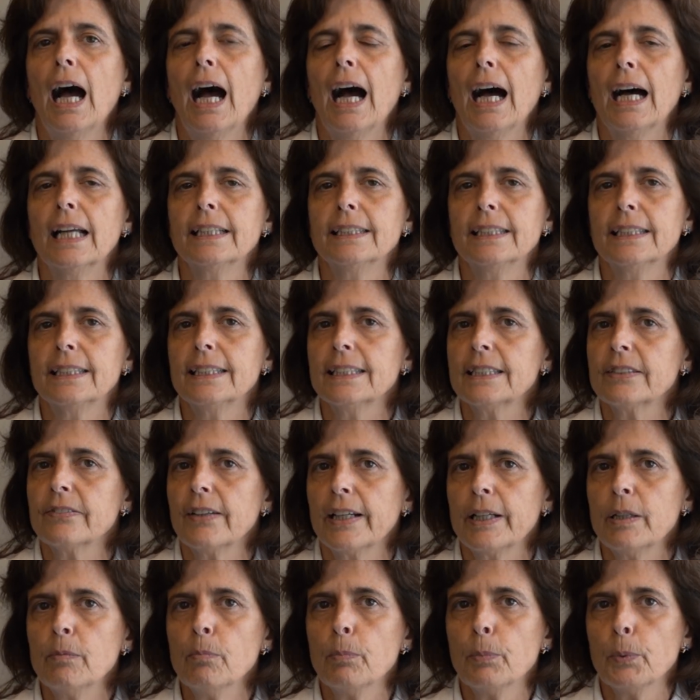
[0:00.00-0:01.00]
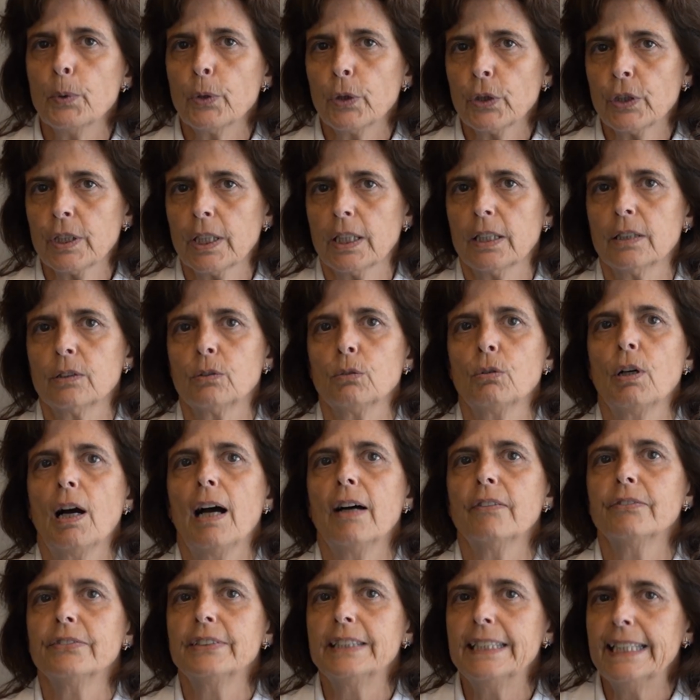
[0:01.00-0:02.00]
And it is very important to
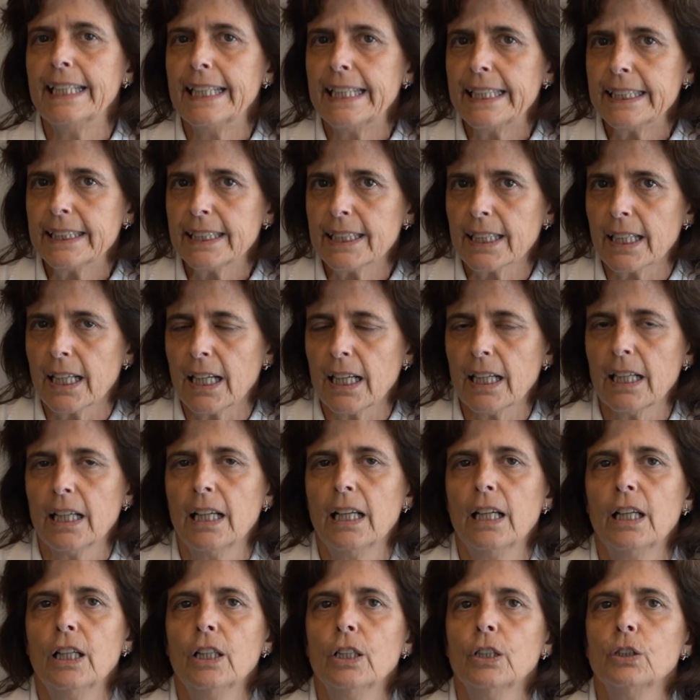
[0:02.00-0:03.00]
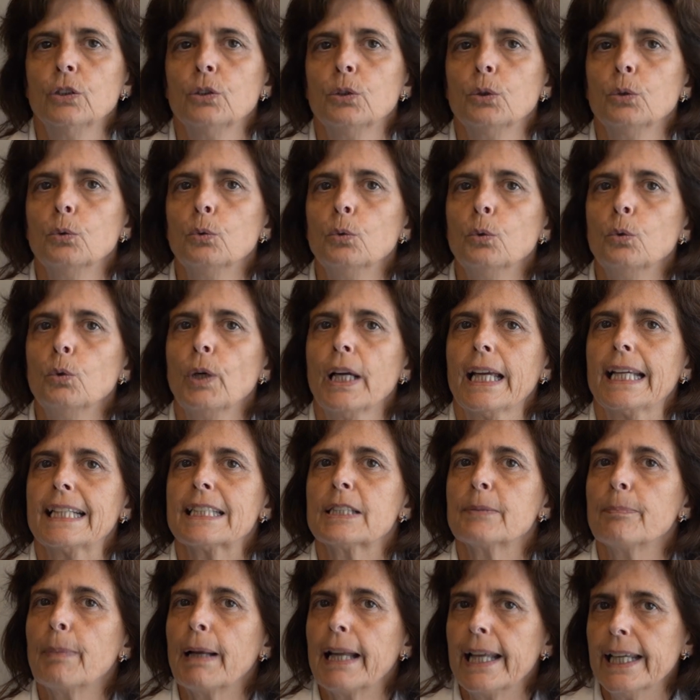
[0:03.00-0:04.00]
have data to
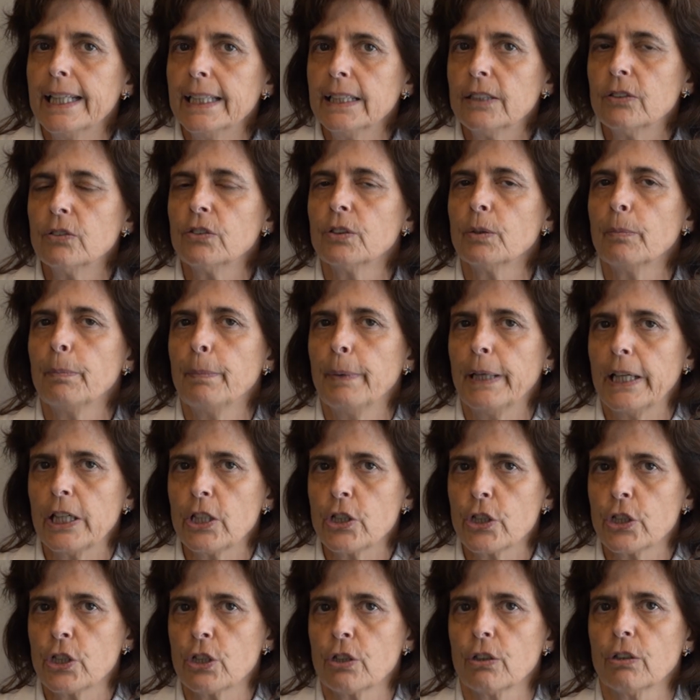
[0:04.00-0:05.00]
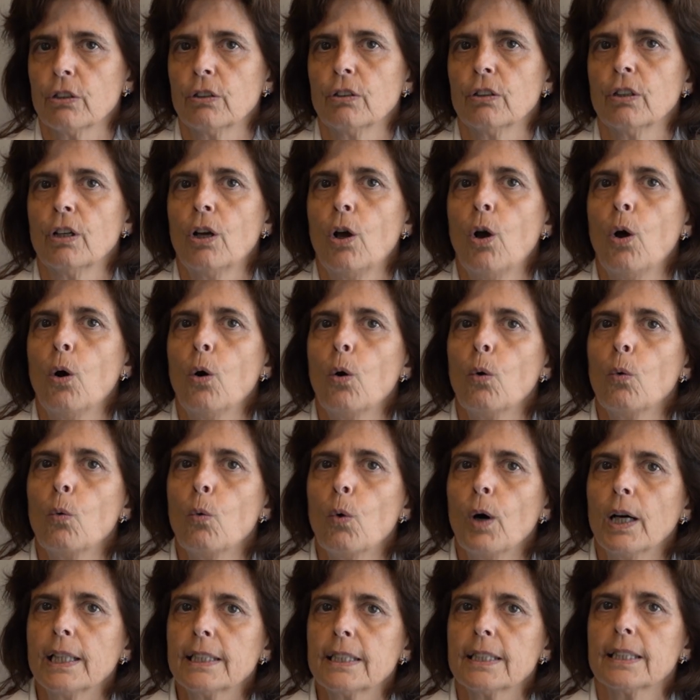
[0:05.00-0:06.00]
explain to the patient
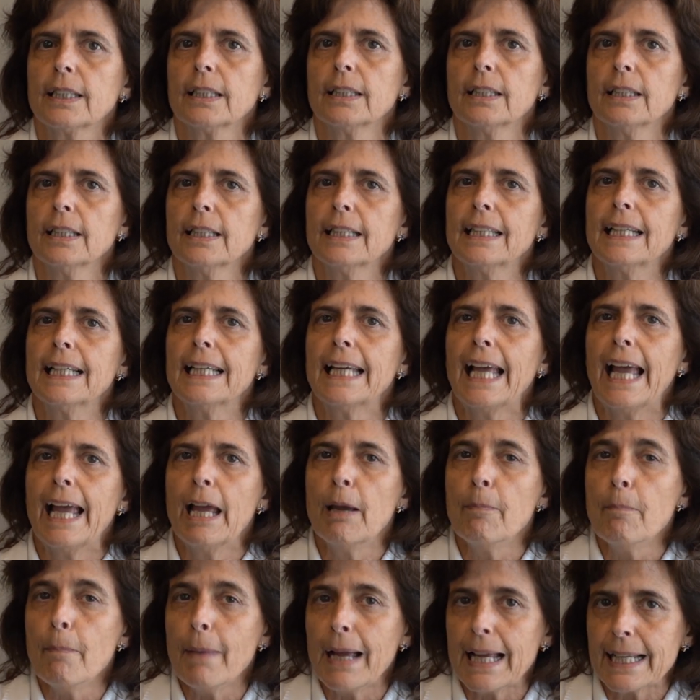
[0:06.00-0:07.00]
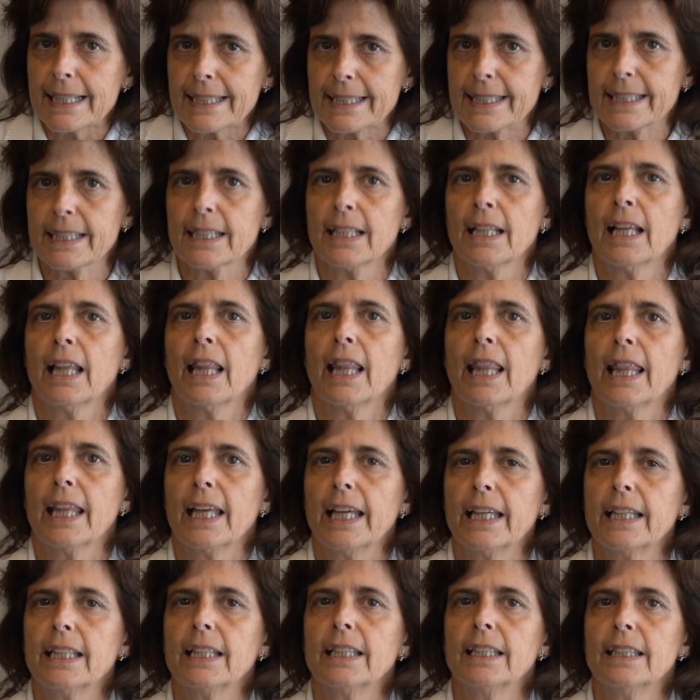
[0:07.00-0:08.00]
what MS
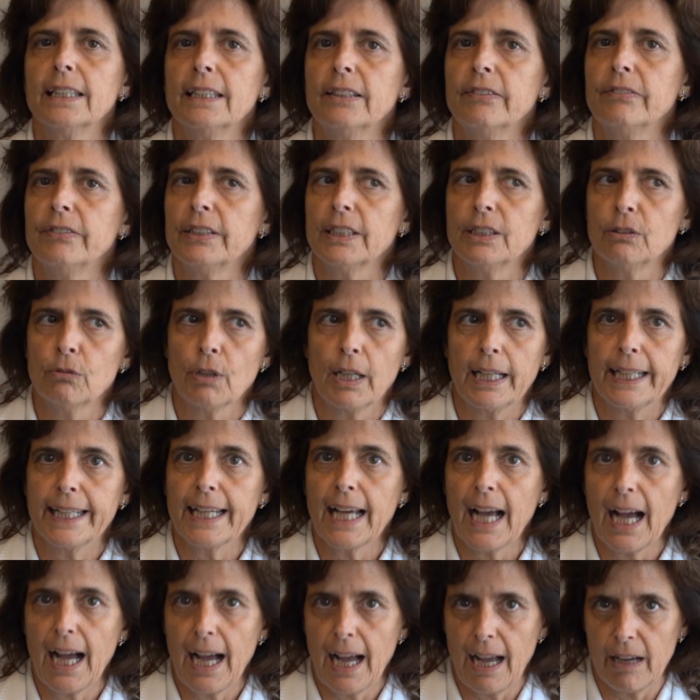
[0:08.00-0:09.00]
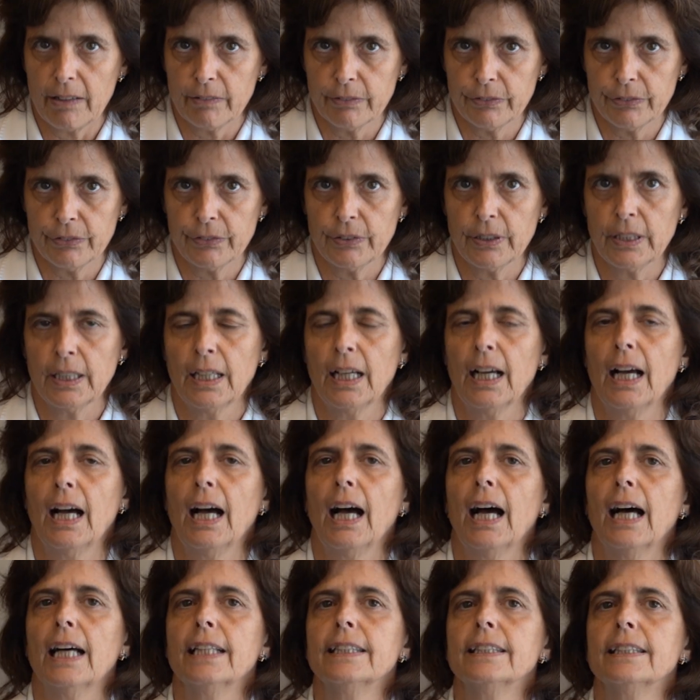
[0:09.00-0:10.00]
they individually have.
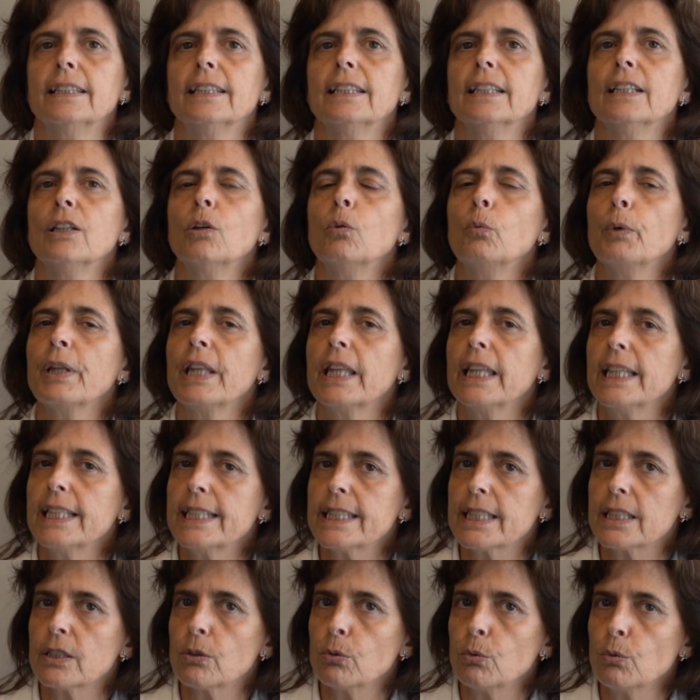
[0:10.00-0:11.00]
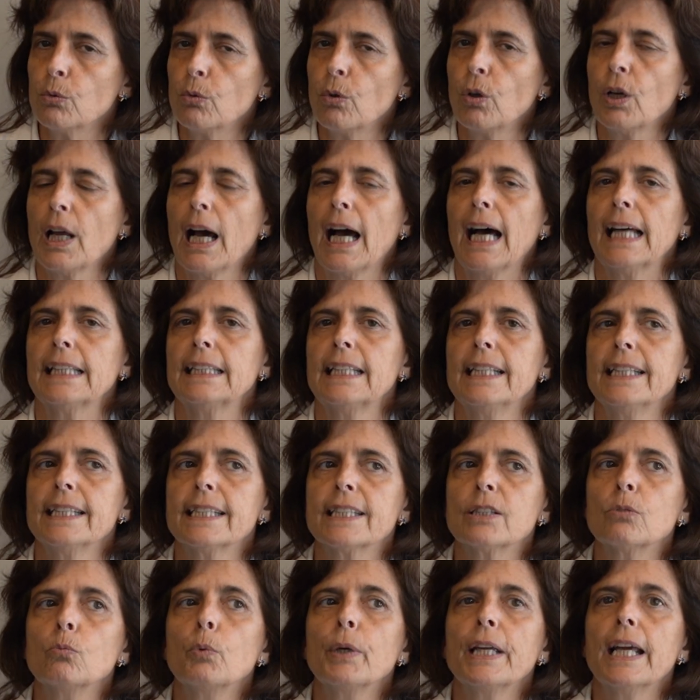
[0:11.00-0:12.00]
And with this tool, at
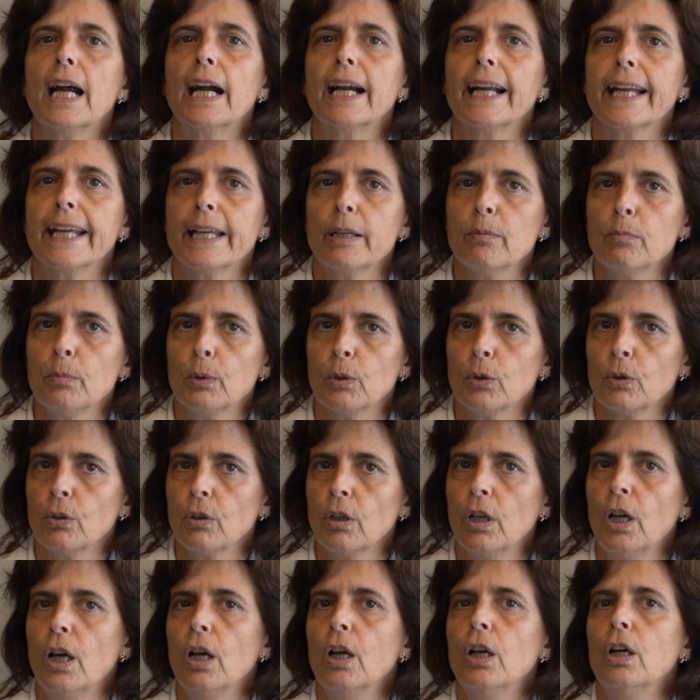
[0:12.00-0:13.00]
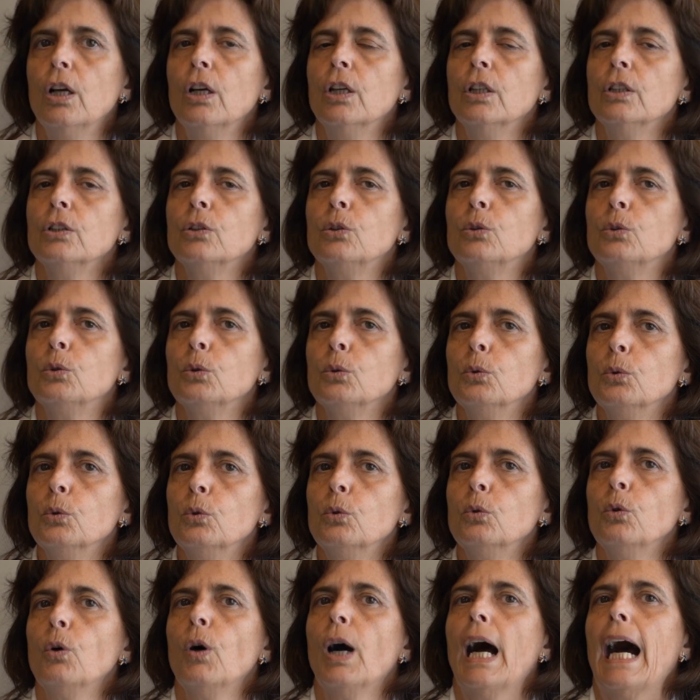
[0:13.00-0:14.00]
least we are able
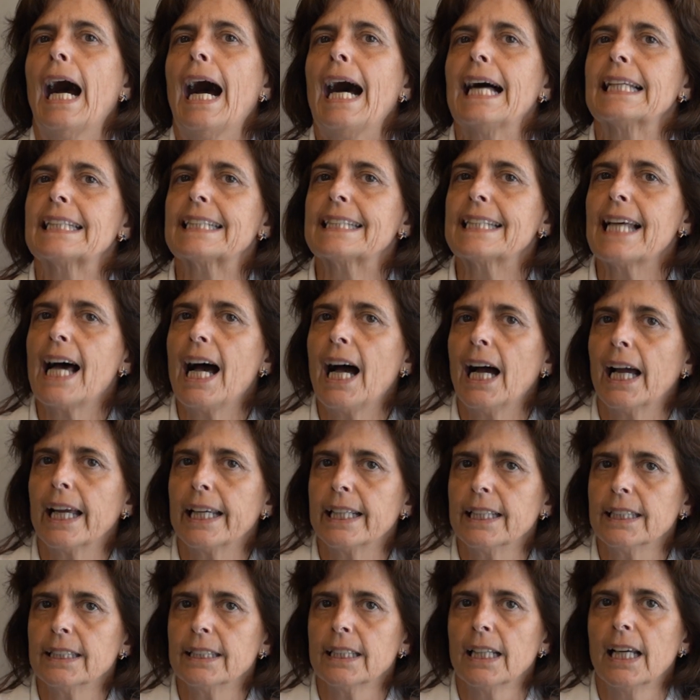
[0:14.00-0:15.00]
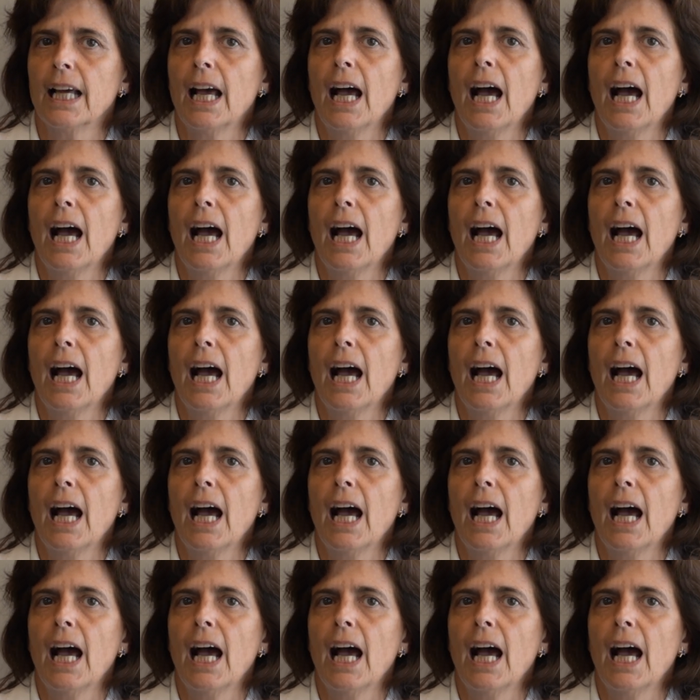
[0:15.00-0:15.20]
to assign